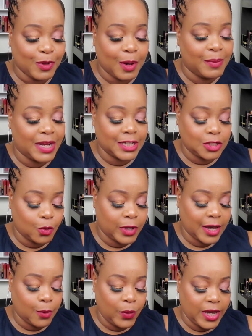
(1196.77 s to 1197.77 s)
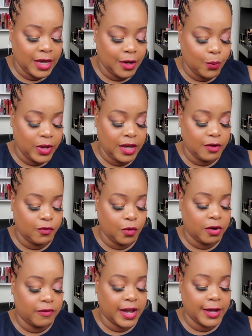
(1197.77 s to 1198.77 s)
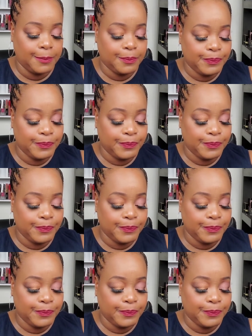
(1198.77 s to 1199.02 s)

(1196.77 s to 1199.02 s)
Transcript: But that's okay, we here for it, right?